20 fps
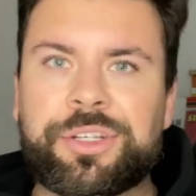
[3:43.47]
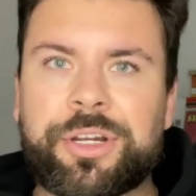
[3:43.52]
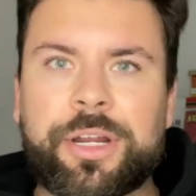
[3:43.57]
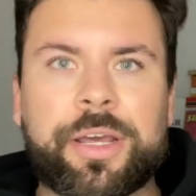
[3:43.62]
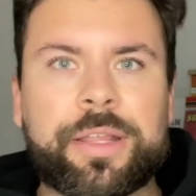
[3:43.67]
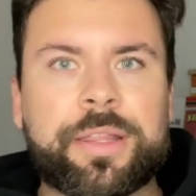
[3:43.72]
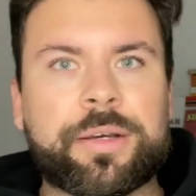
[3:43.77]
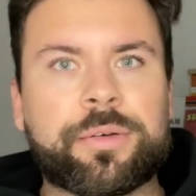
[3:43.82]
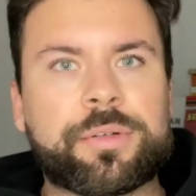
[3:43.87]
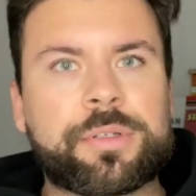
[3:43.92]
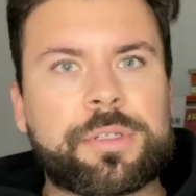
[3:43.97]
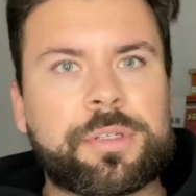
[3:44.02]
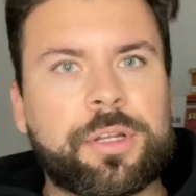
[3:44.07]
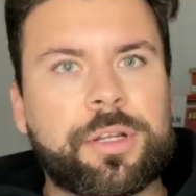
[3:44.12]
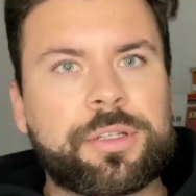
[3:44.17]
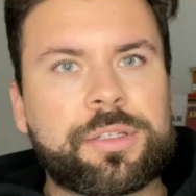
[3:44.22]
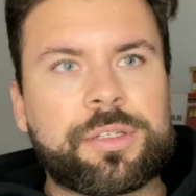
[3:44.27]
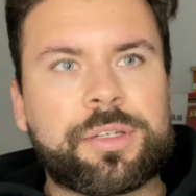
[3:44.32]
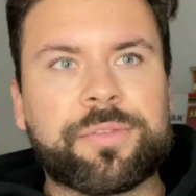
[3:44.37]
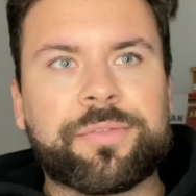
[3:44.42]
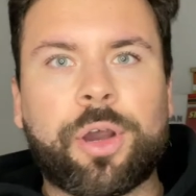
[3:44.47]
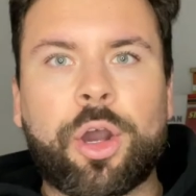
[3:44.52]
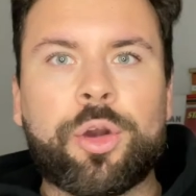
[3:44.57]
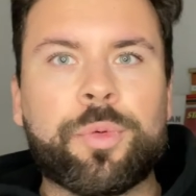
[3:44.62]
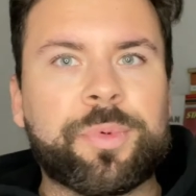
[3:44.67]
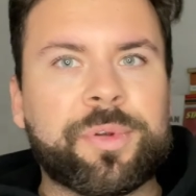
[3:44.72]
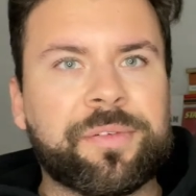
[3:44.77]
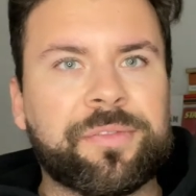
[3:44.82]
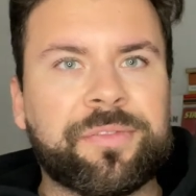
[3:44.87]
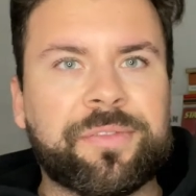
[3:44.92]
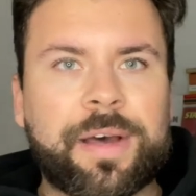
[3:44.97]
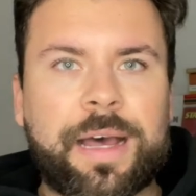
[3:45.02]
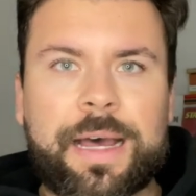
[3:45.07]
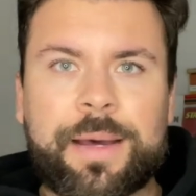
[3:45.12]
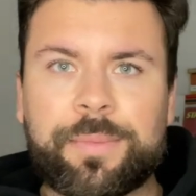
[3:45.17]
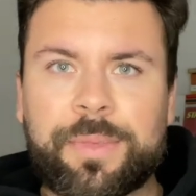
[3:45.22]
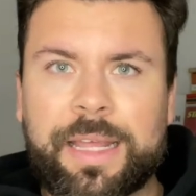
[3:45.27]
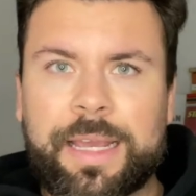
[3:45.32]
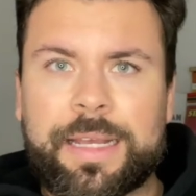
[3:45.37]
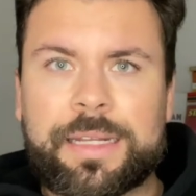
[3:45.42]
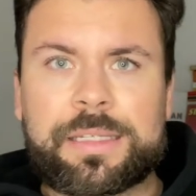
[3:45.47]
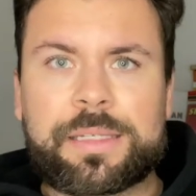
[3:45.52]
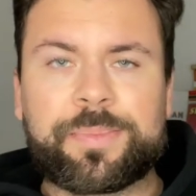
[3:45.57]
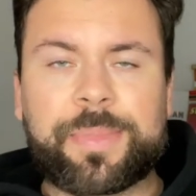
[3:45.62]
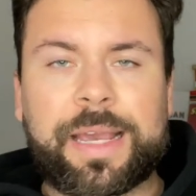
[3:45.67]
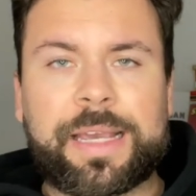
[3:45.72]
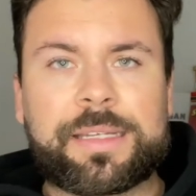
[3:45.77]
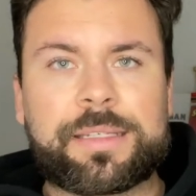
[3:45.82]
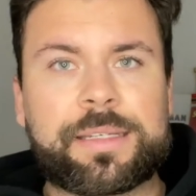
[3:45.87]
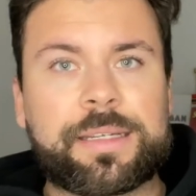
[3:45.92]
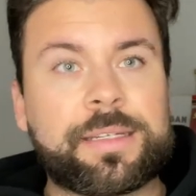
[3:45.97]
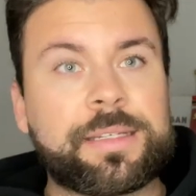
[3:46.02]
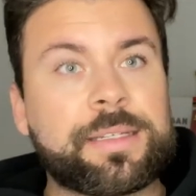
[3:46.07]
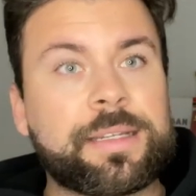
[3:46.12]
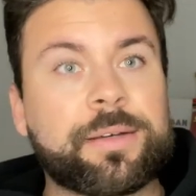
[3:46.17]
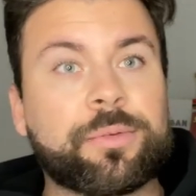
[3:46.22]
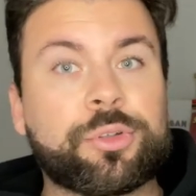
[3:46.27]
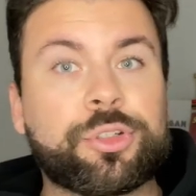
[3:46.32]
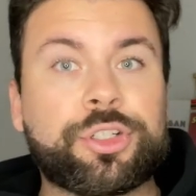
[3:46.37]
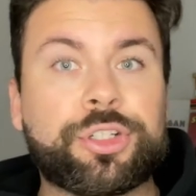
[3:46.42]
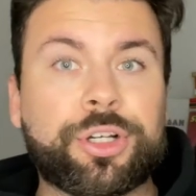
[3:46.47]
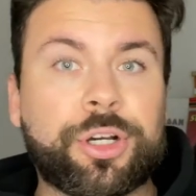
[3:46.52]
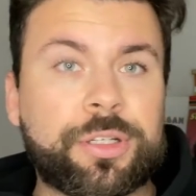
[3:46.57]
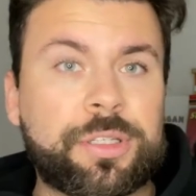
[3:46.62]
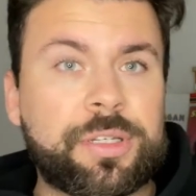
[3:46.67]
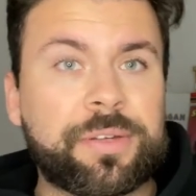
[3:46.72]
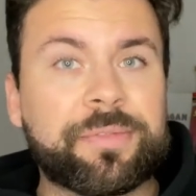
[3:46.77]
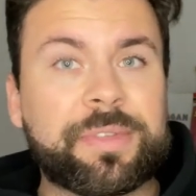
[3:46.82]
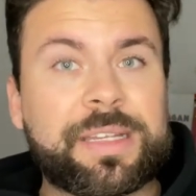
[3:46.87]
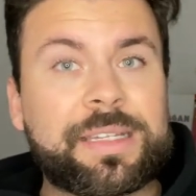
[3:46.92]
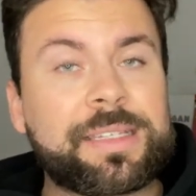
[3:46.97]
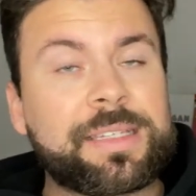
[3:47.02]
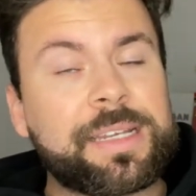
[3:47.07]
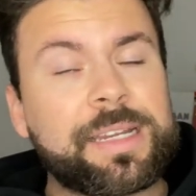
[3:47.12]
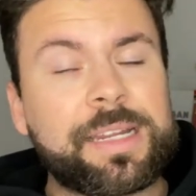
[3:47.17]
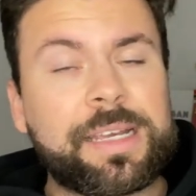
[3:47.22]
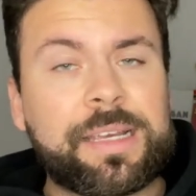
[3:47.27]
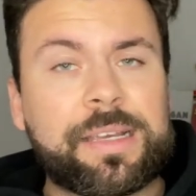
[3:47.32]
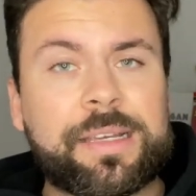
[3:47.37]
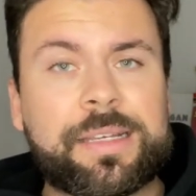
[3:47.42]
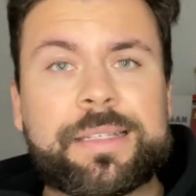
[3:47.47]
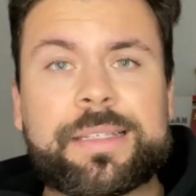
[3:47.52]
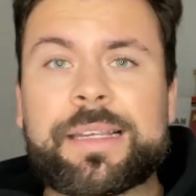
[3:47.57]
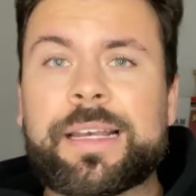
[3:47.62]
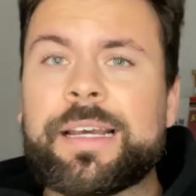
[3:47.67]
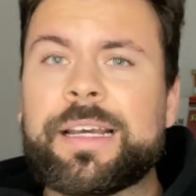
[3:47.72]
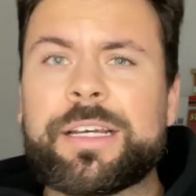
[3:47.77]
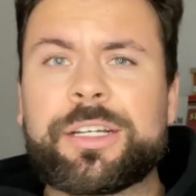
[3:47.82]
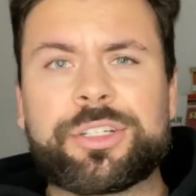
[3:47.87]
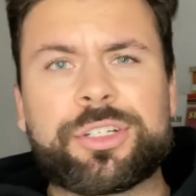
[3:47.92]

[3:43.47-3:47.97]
You know, there was lots of open farmland spaces, there was shots of the cities,